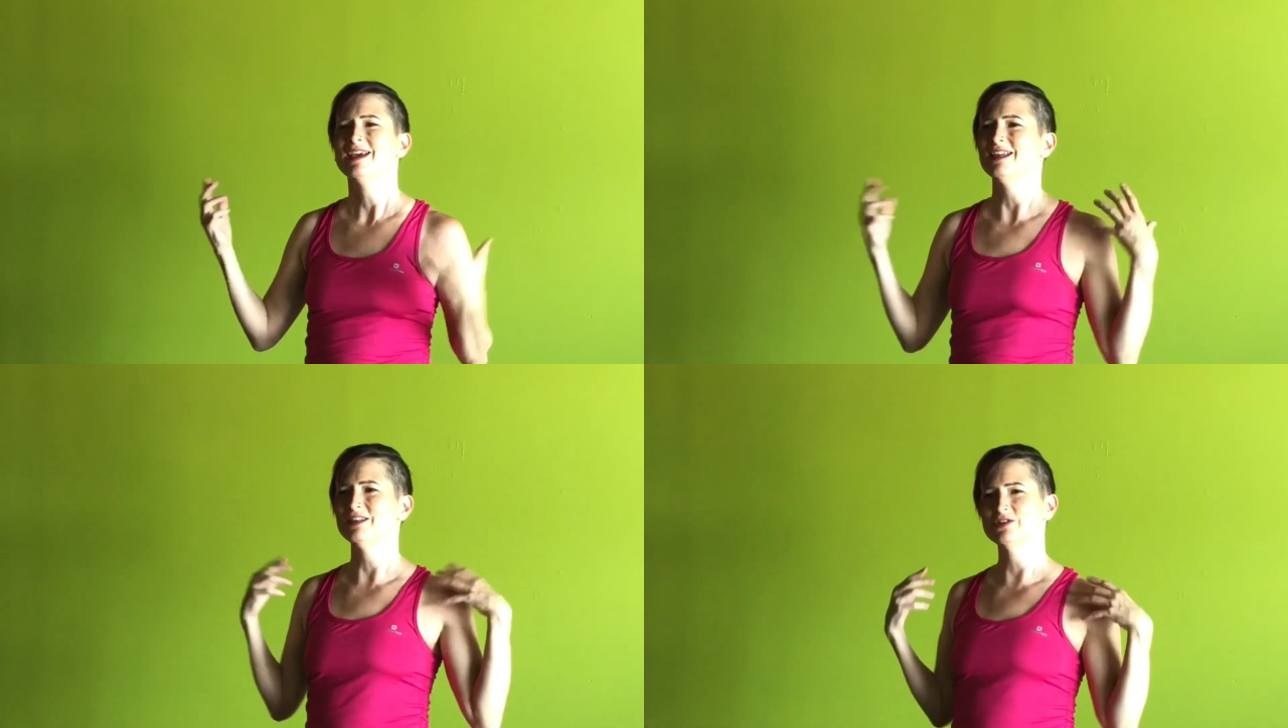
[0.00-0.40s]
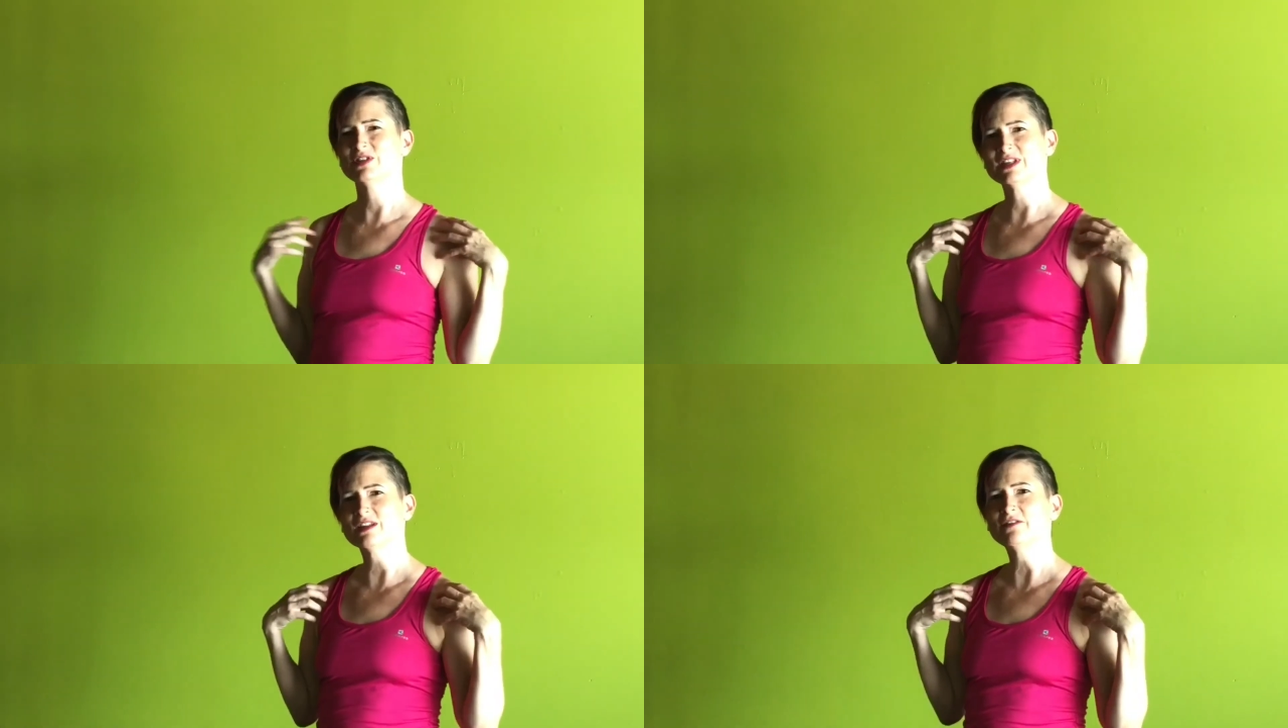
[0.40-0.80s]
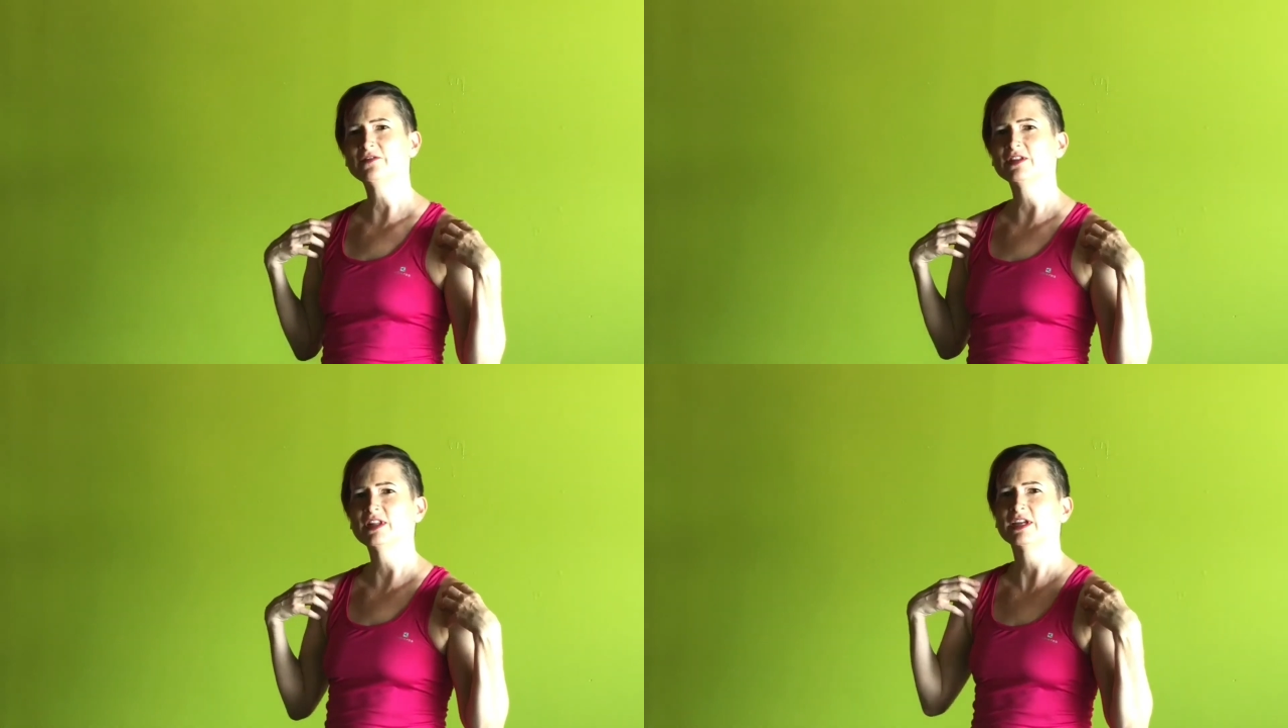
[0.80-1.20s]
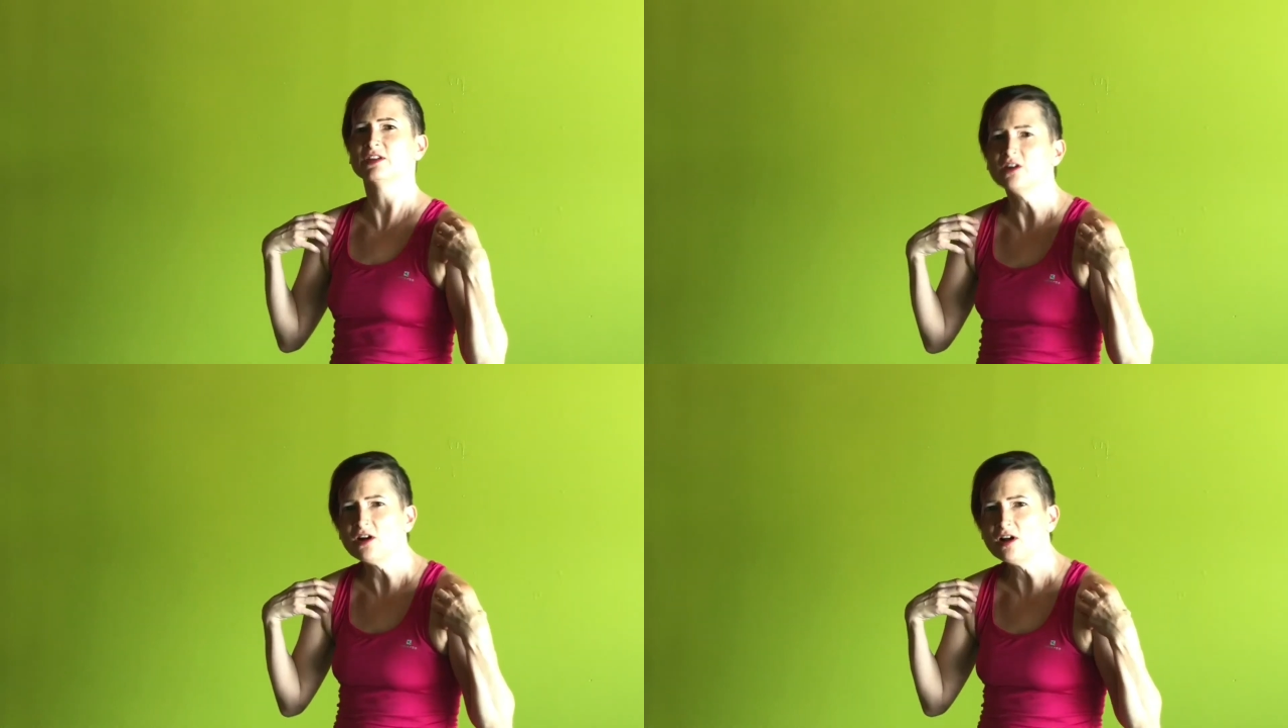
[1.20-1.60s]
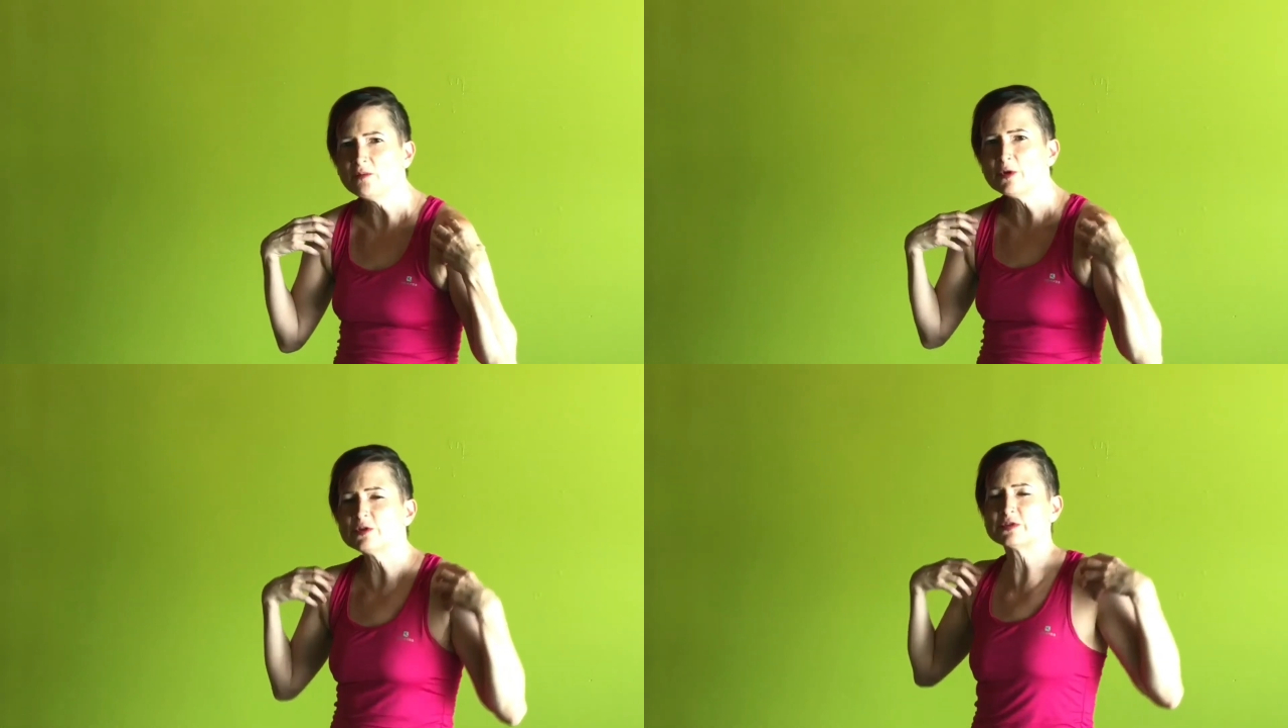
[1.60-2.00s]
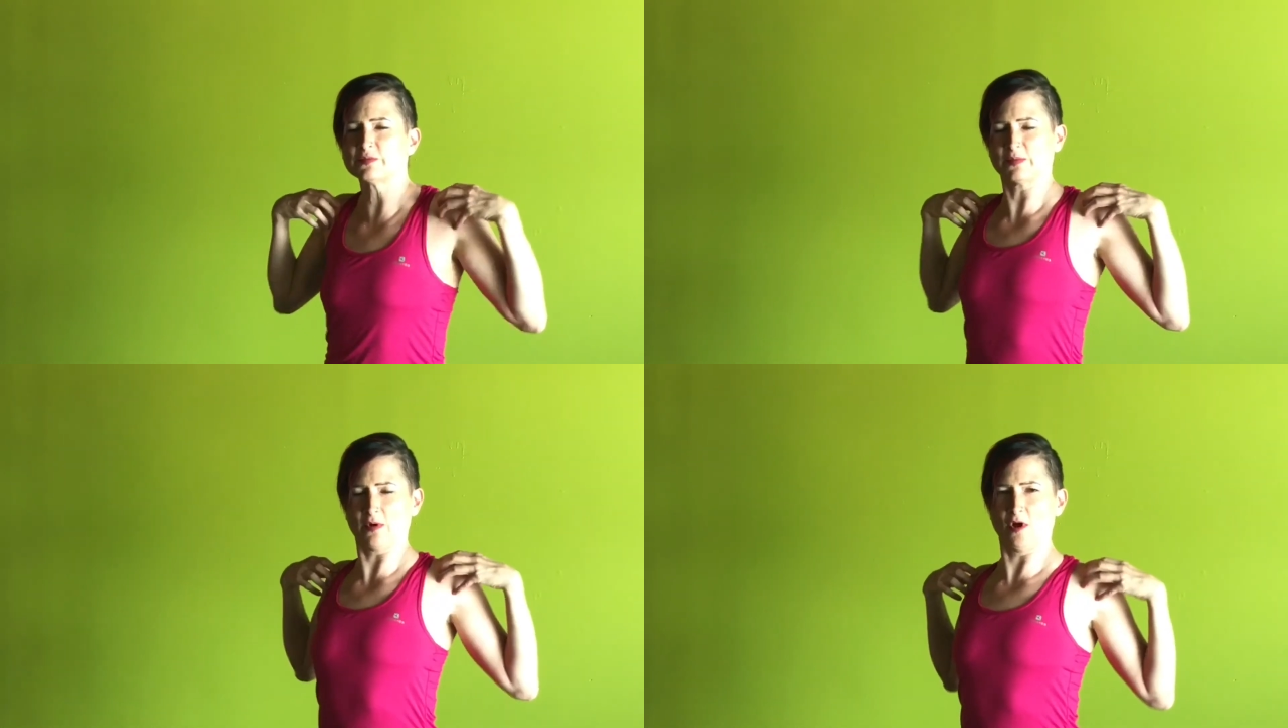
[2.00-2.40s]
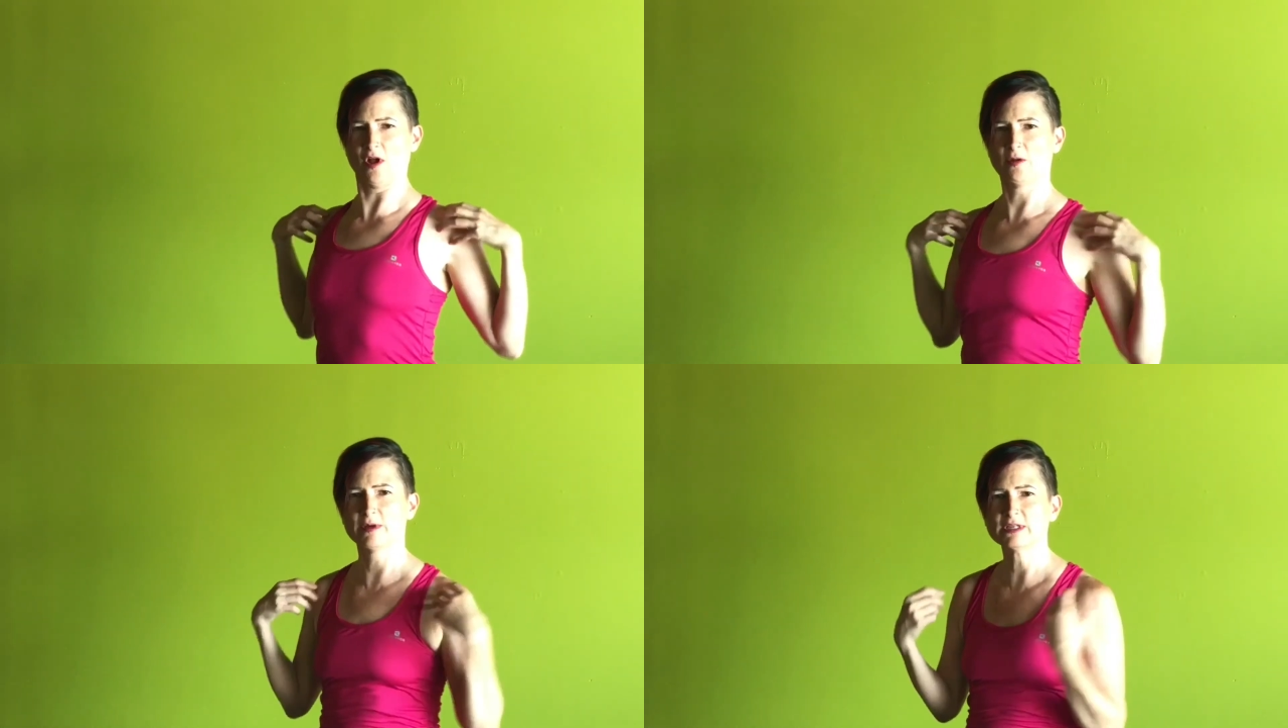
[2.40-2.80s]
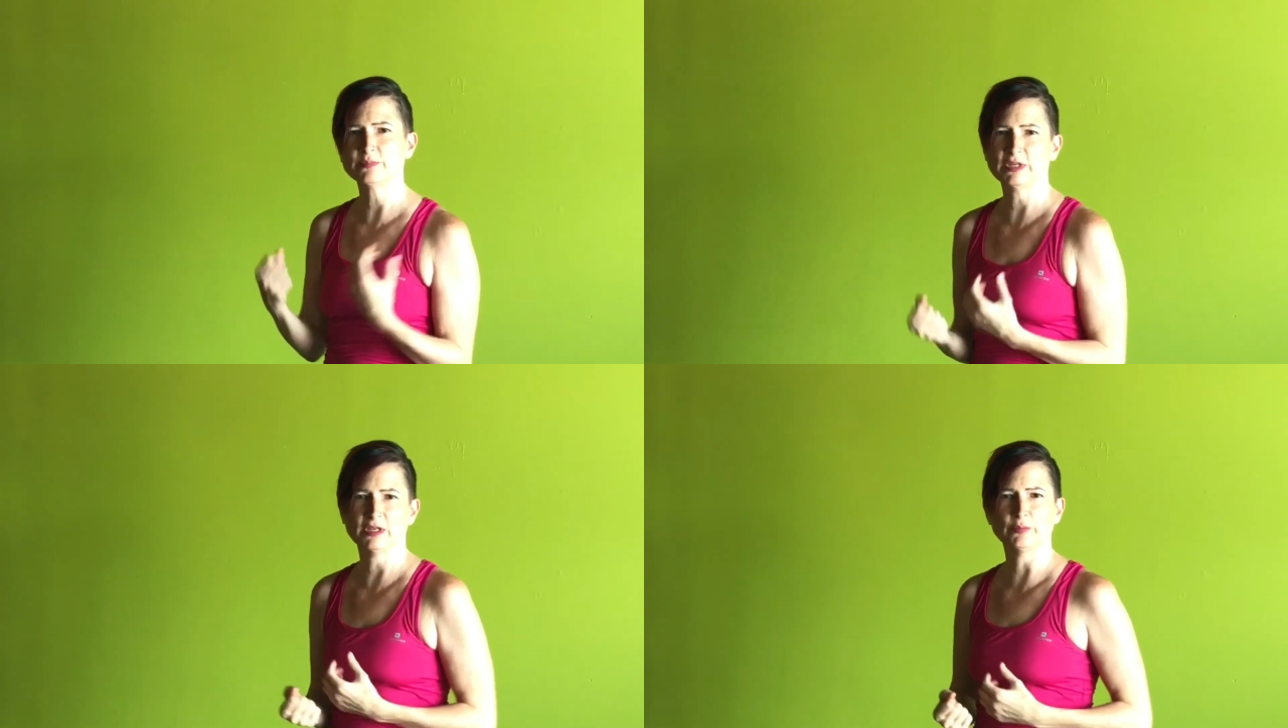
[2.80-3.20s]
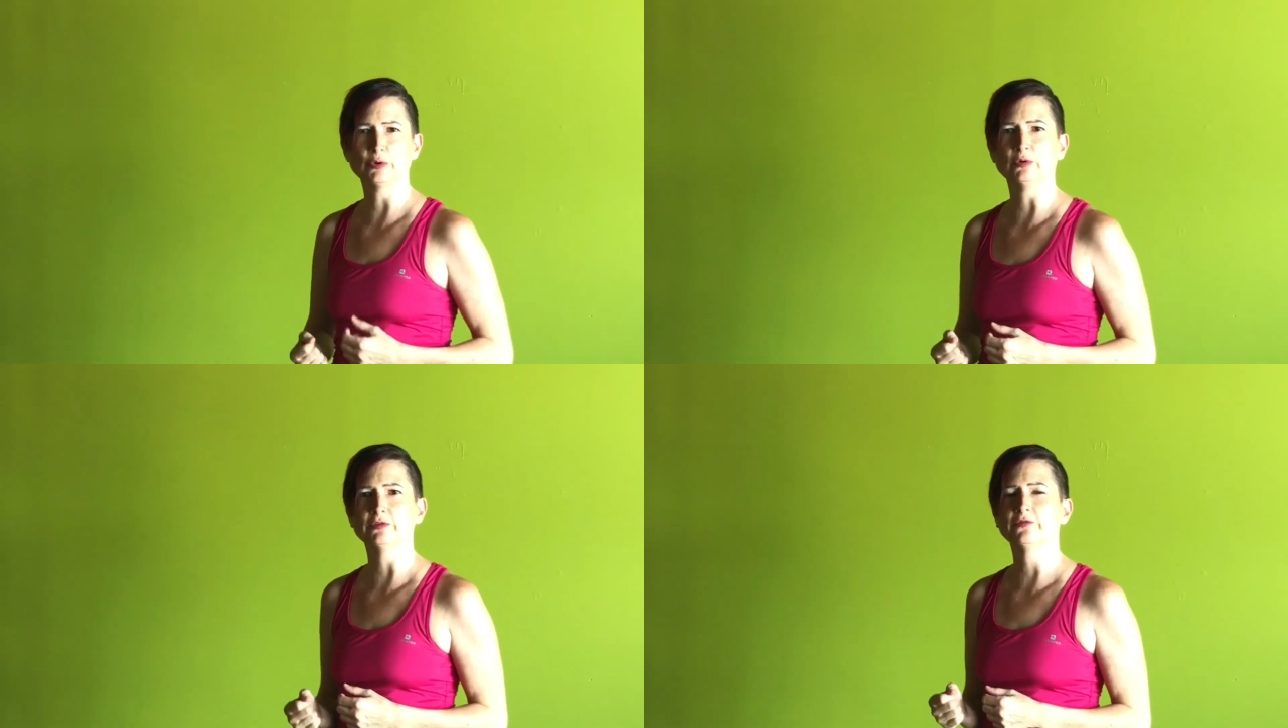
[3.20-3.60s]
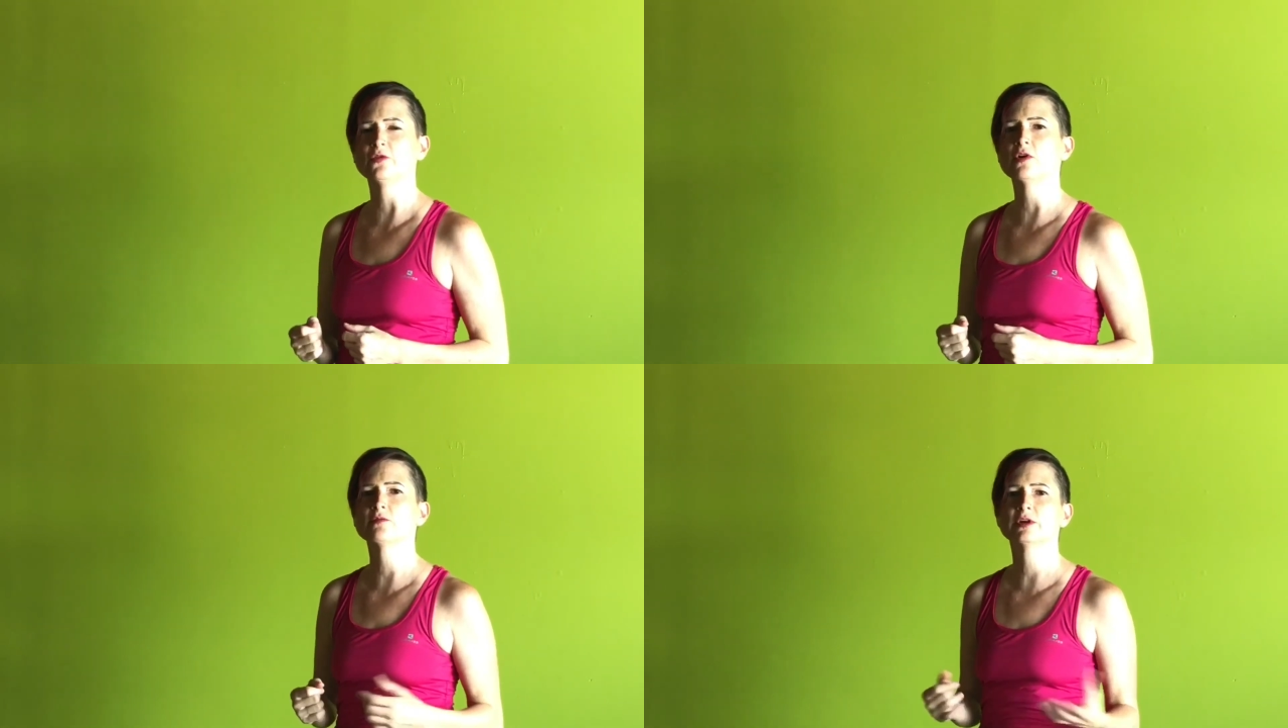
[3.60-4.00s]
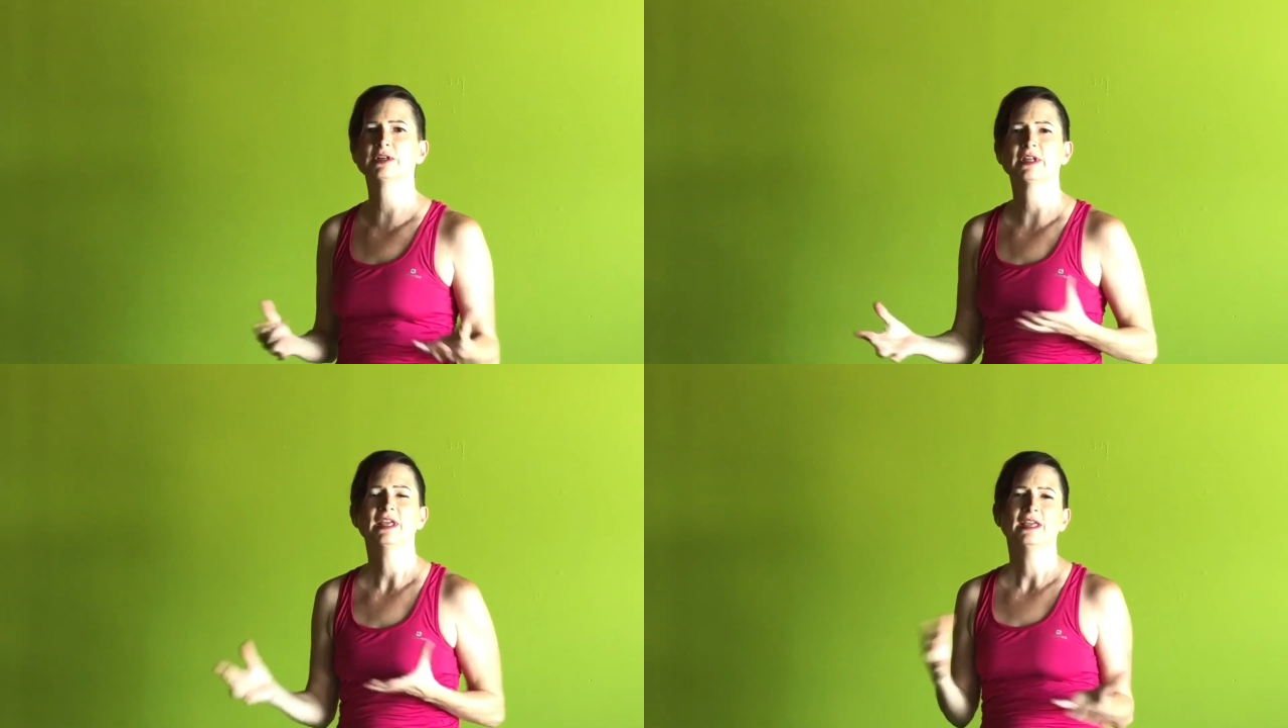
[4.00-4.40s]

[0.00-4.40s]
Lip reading: and you still feel like you're almost always being pulled forward,